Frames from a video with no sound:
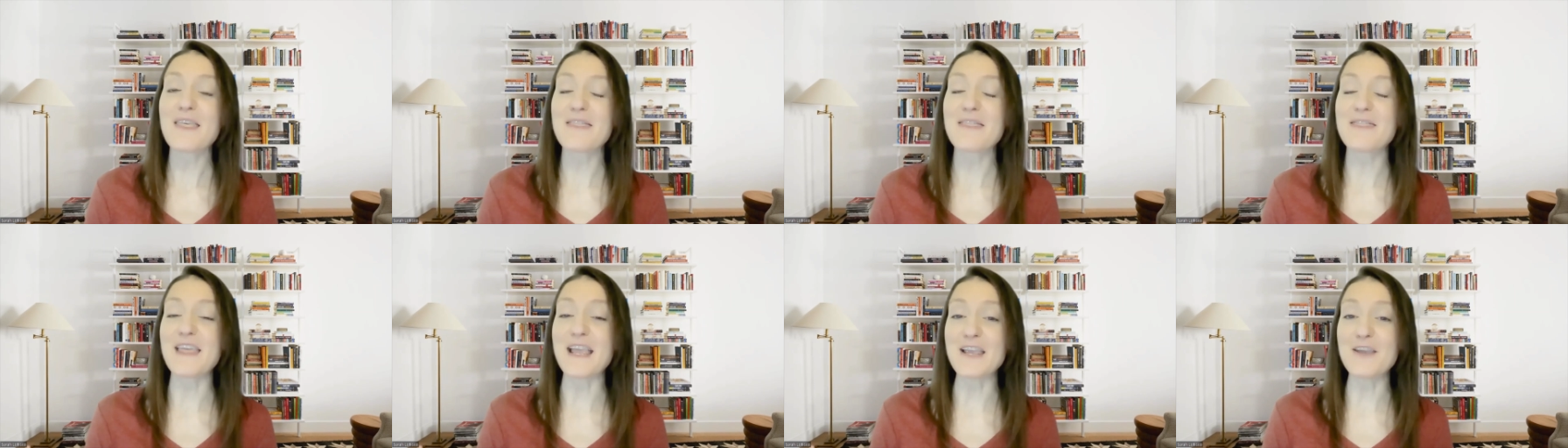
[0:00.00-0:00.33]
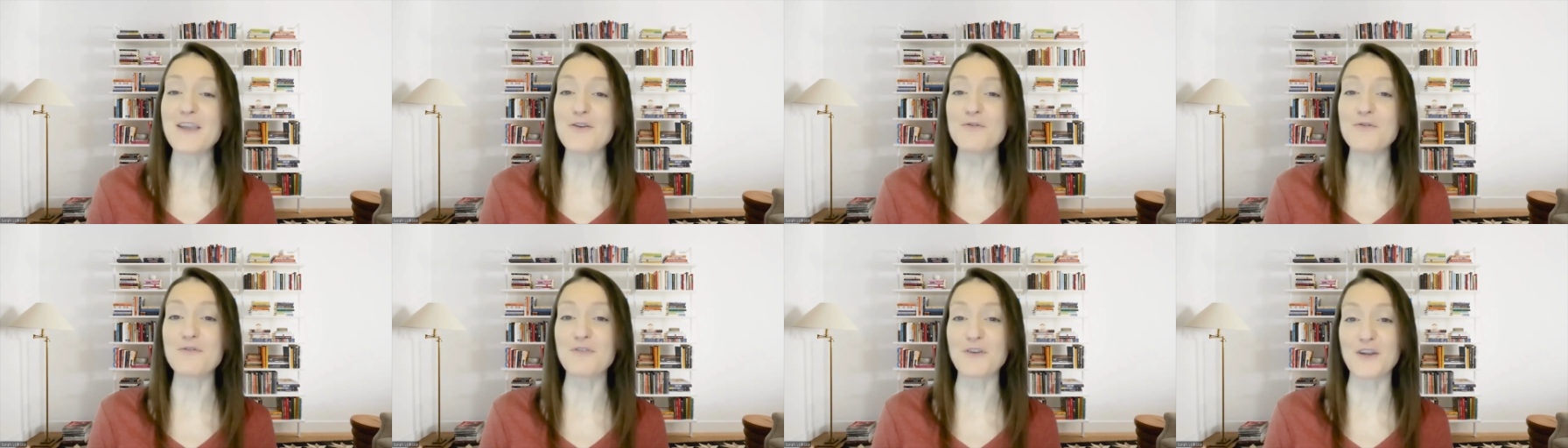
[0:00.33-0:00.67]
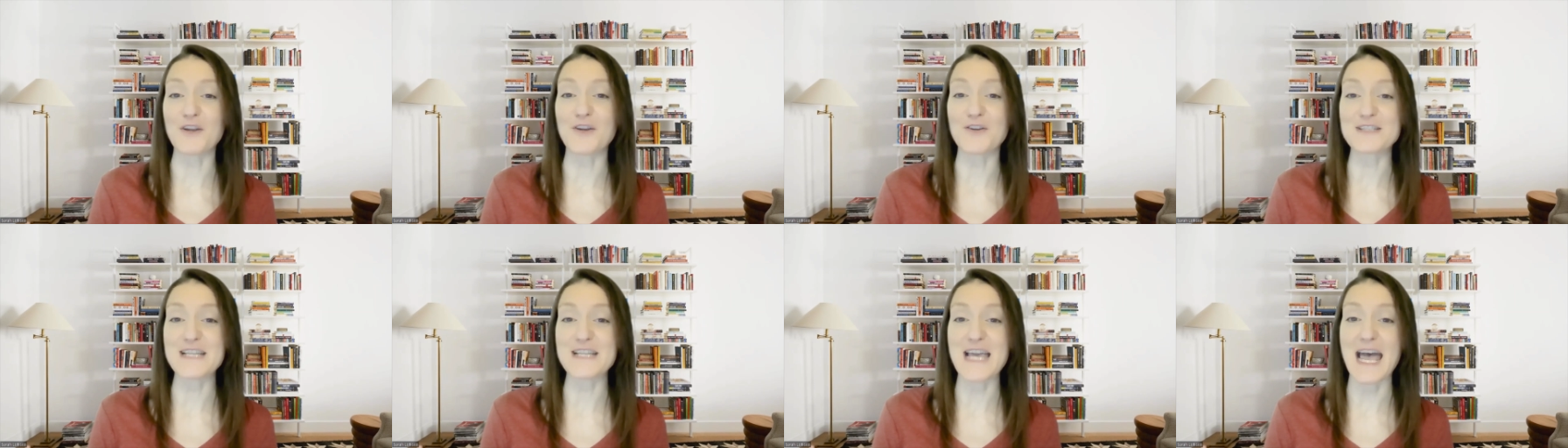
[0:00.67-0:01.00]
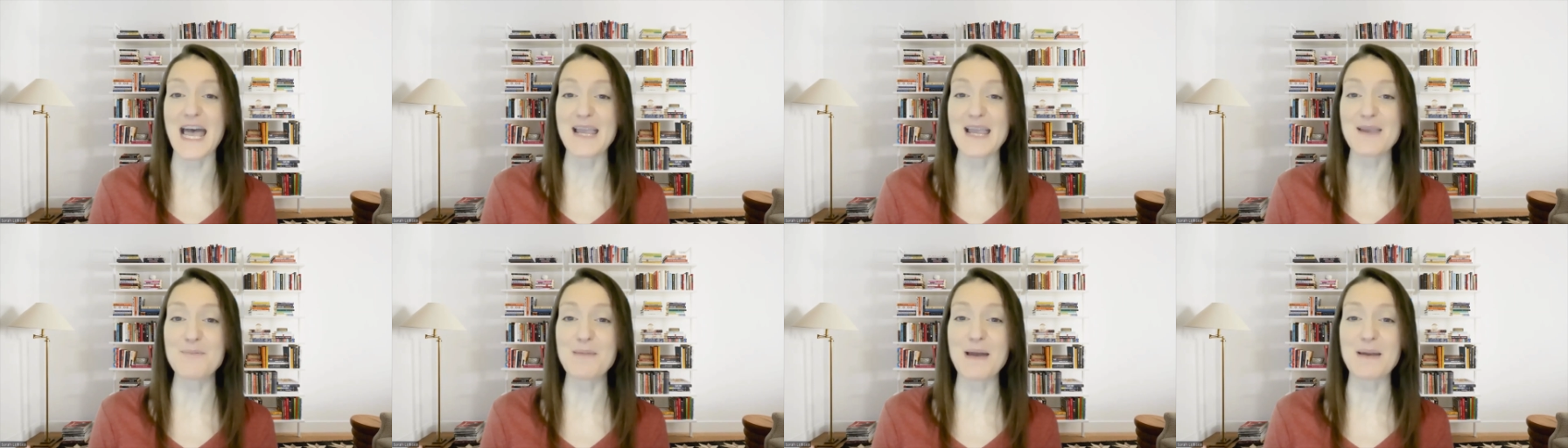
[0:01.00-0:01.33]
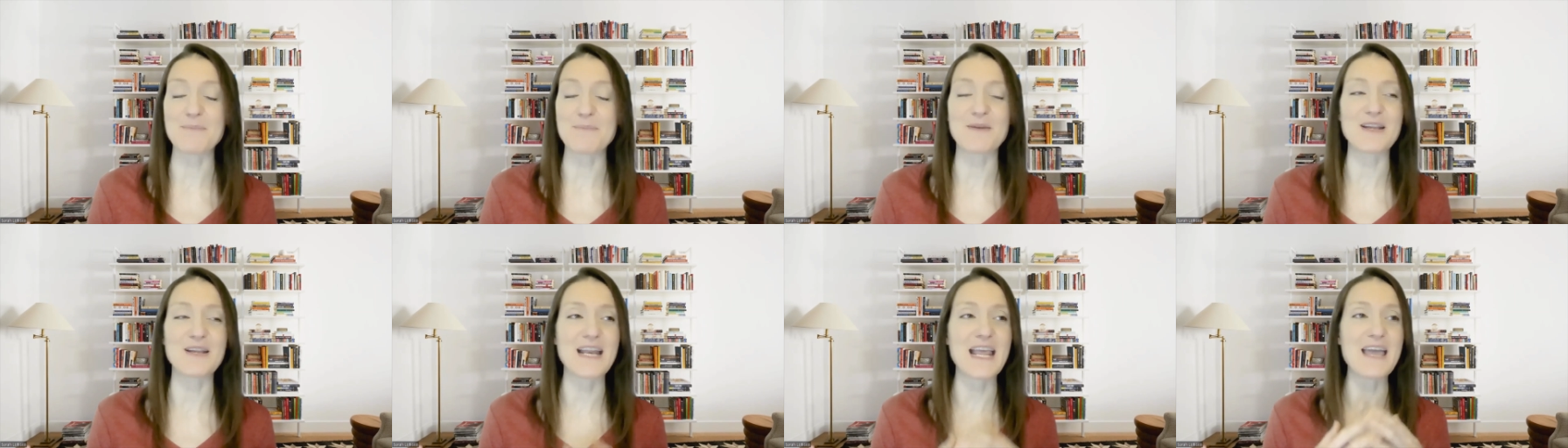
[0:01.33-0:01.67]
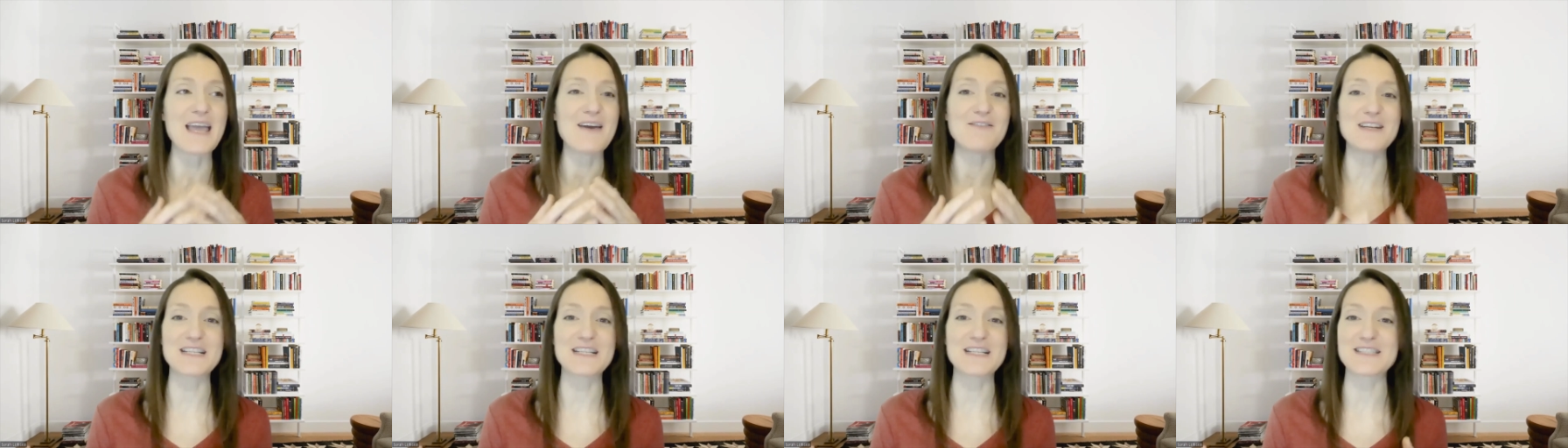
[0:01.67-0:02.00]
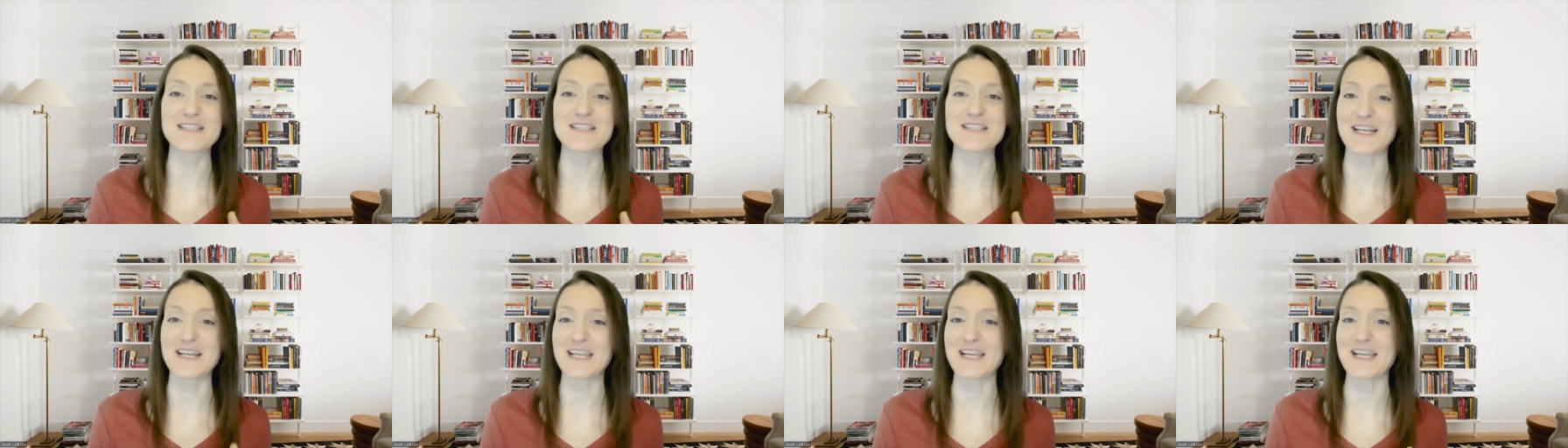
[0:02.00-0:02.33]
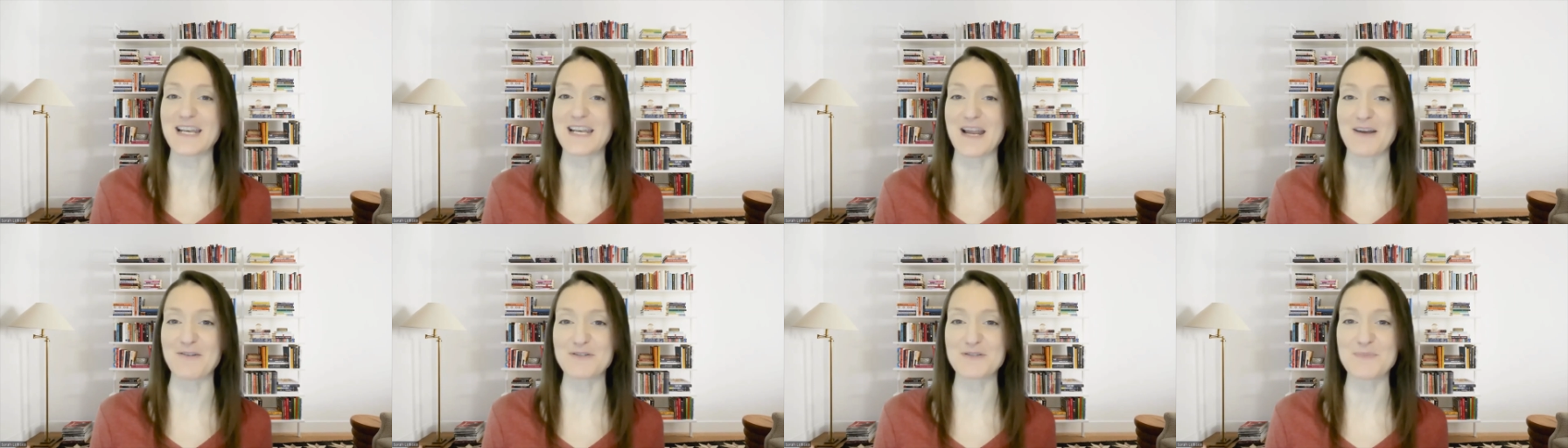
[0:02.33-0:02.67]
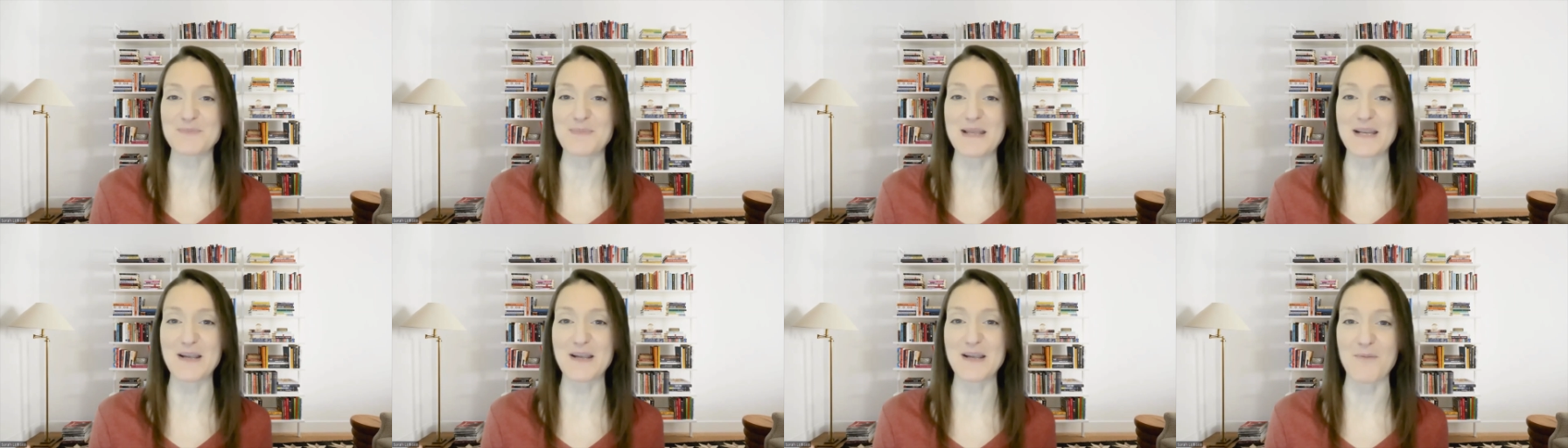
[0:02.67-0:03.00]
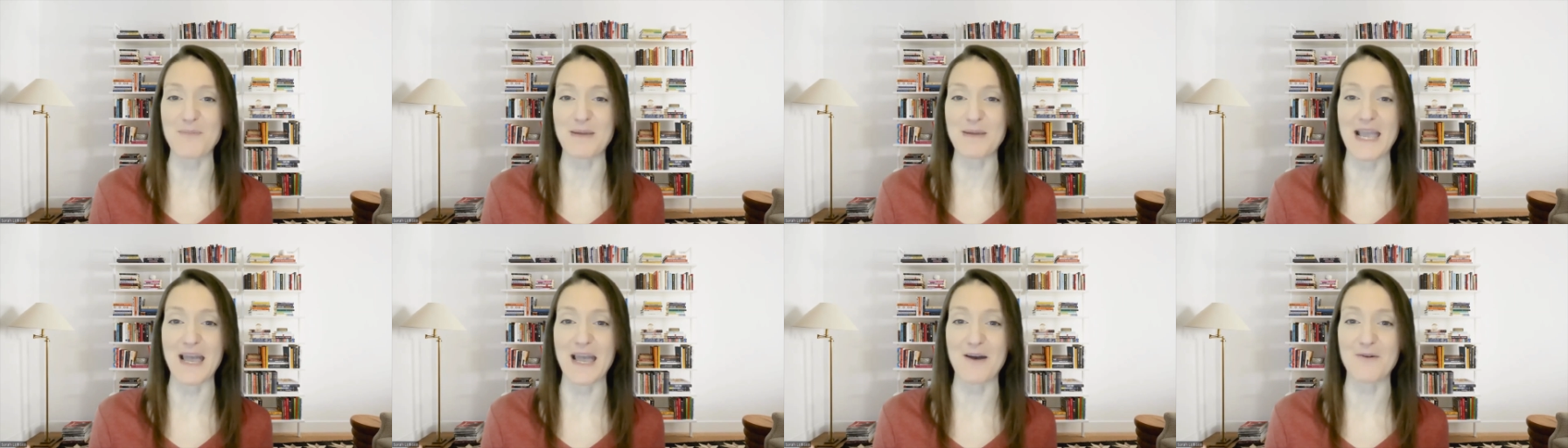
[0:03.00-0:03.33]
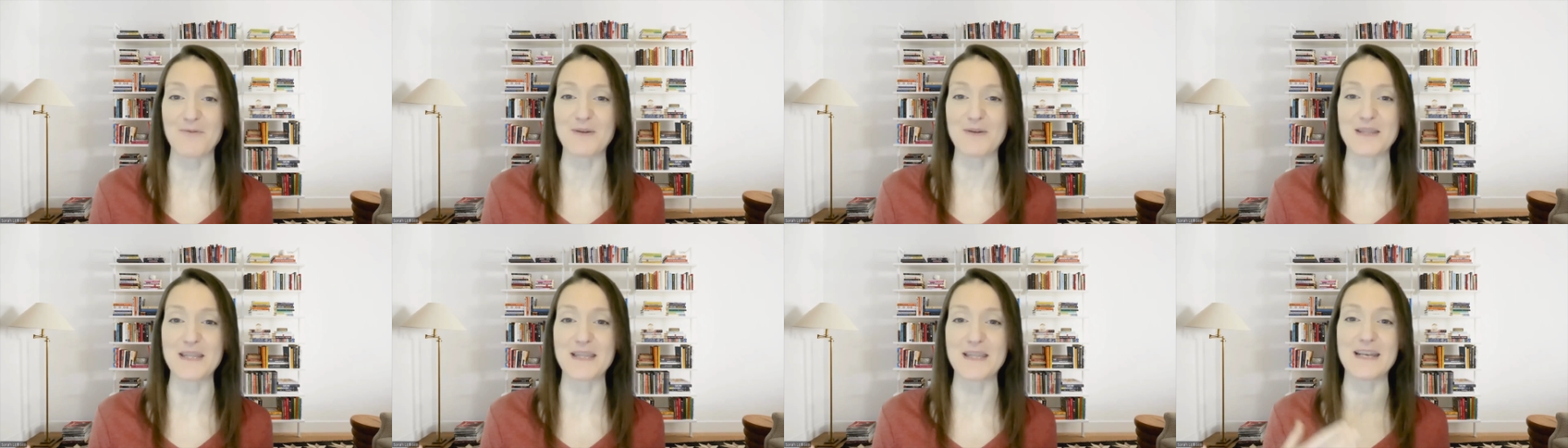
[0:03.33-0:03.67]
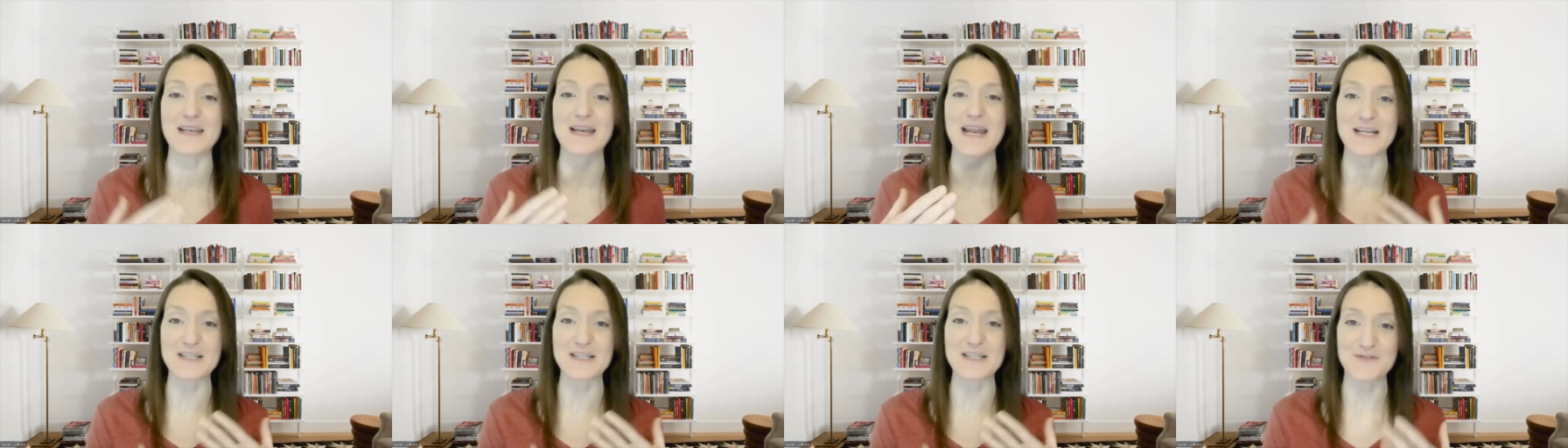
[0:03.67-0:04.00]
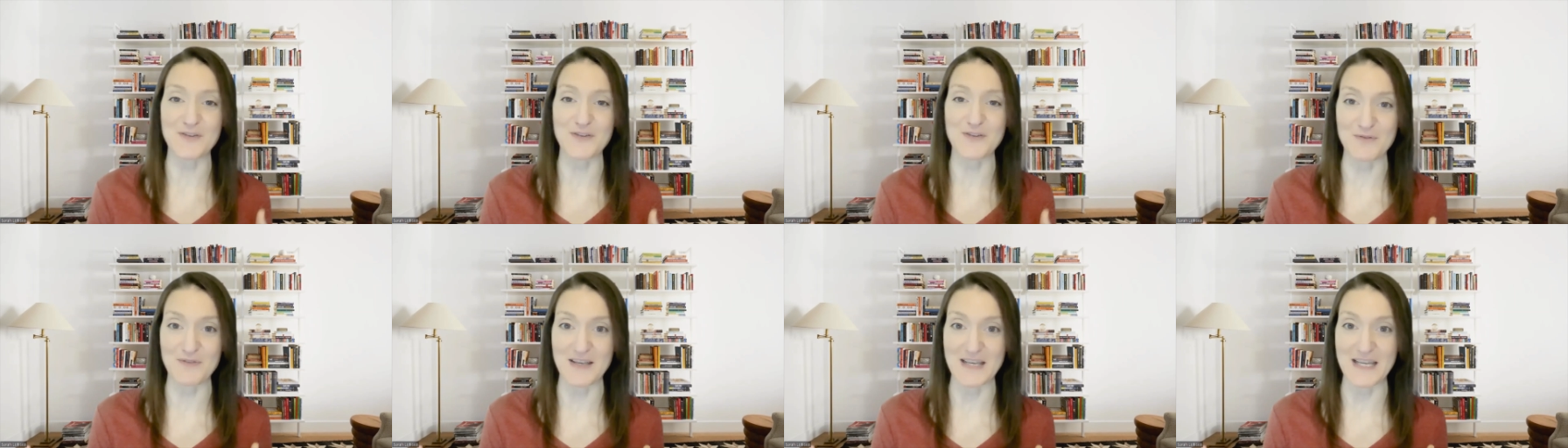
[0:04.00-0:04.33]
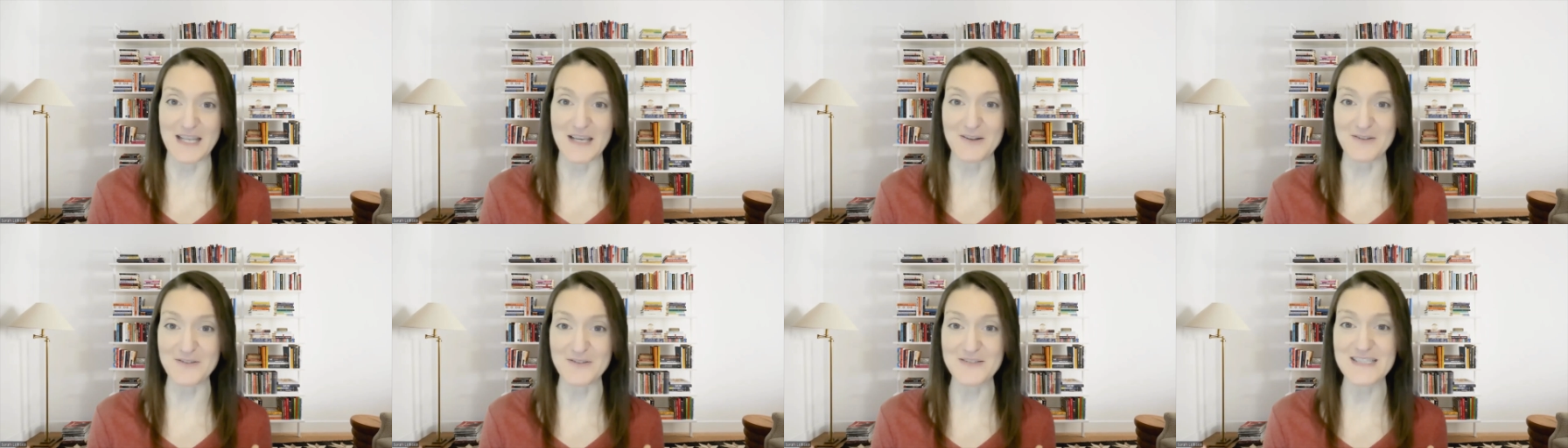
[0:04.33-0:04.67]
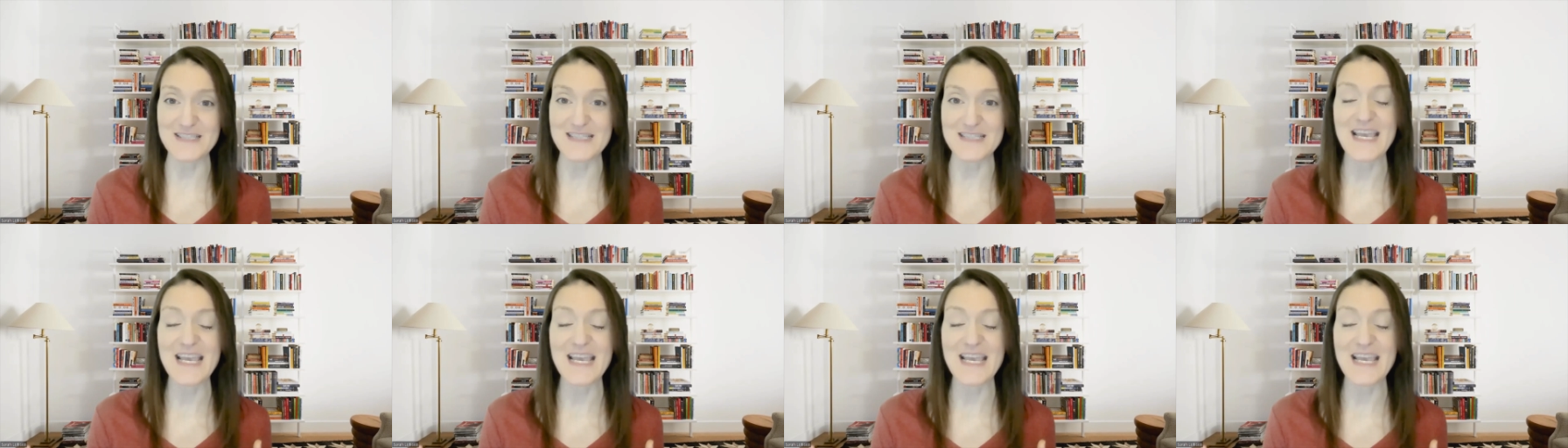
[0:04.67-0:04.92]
Thank you for your time. I'm going to have an exciting announcement coming out within the next few videos.